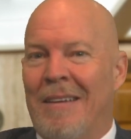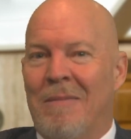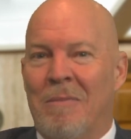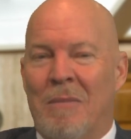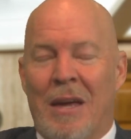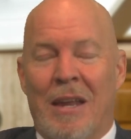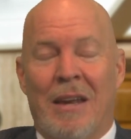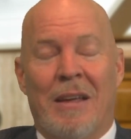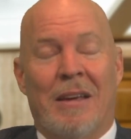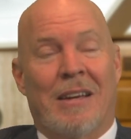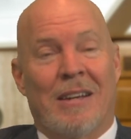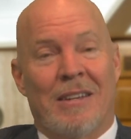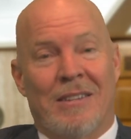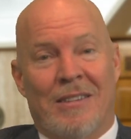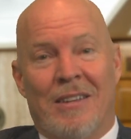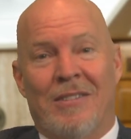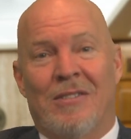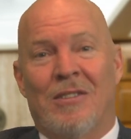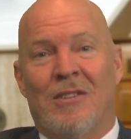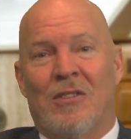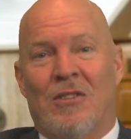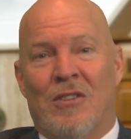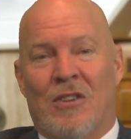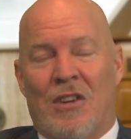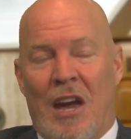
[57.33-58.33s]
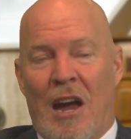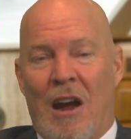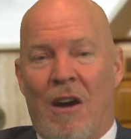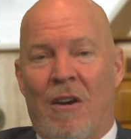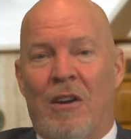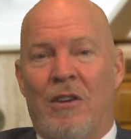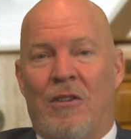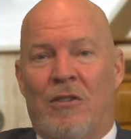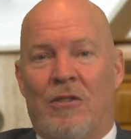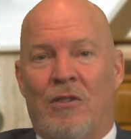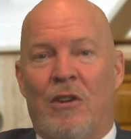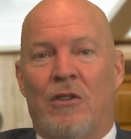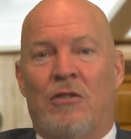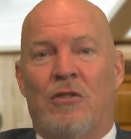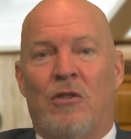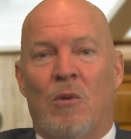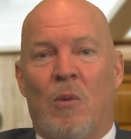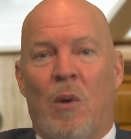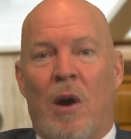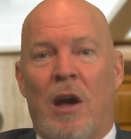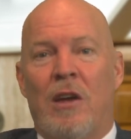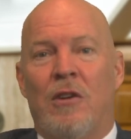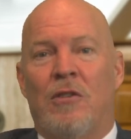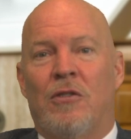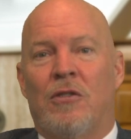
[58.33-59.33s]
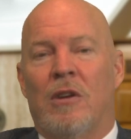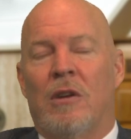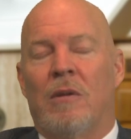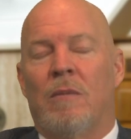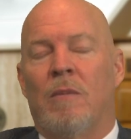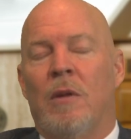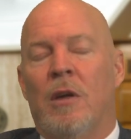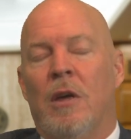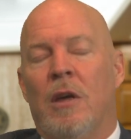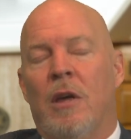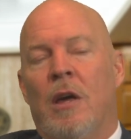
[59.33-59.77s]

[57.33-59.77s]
because it's a scary situation.